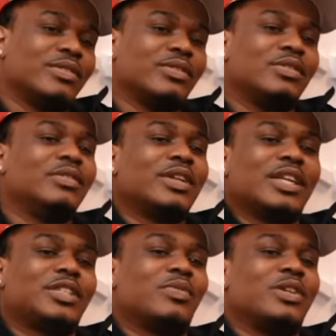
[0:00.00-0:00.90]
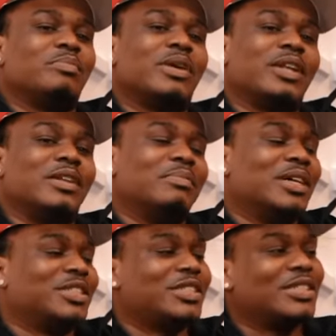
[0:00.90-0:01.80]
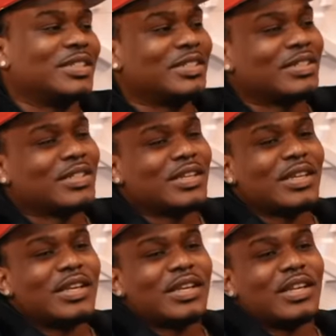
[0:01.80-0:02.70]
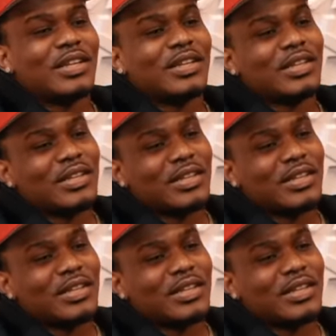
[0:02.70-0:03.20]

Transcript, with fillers: bro. Know that shit wasn't better than my shit. But I got too much